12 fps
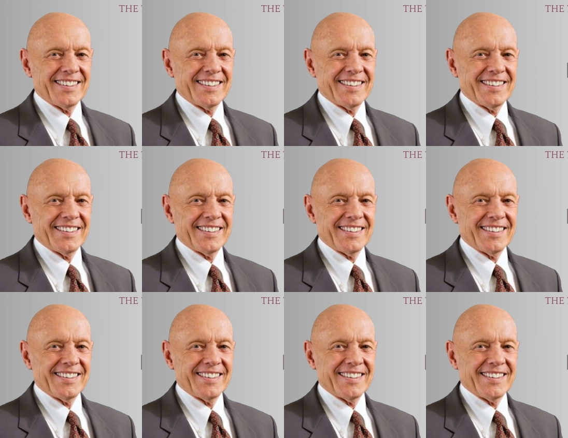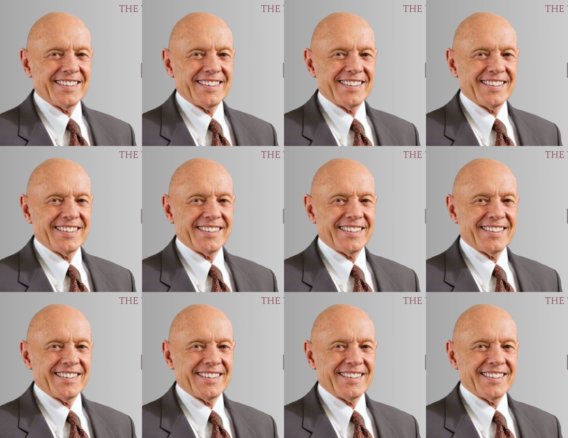
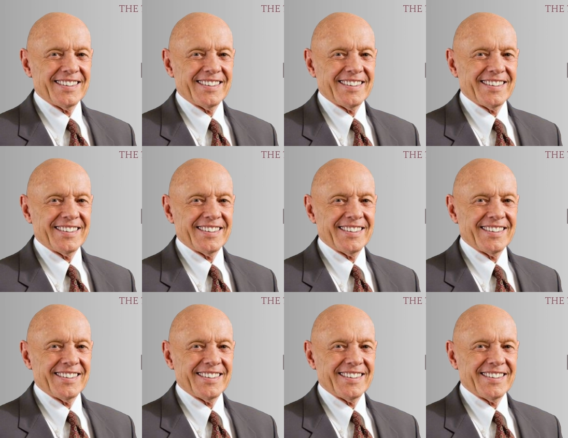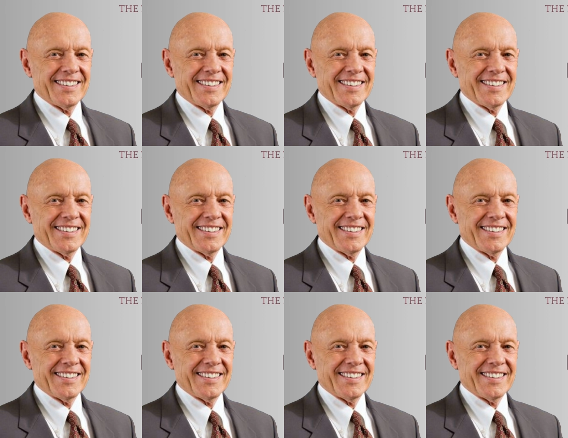
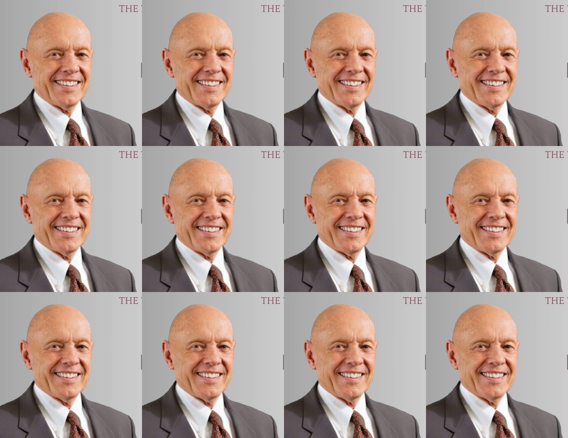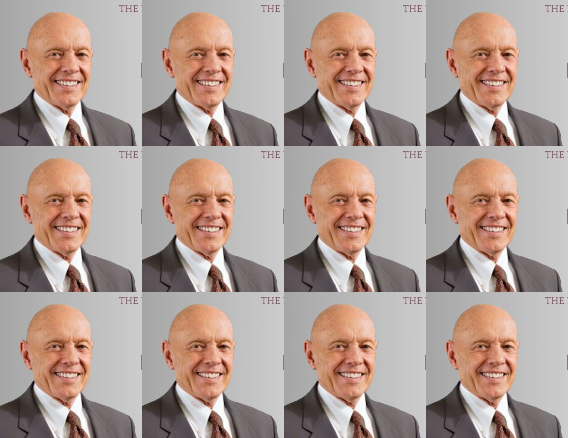
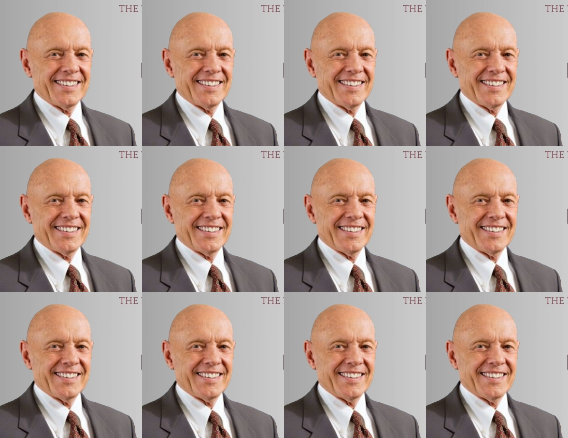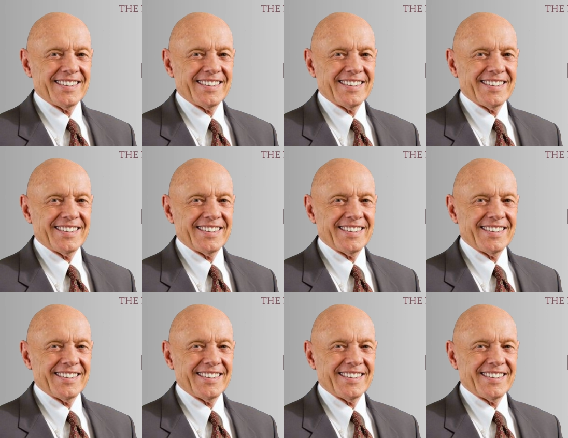The face doesn't move, so there is nothing to read.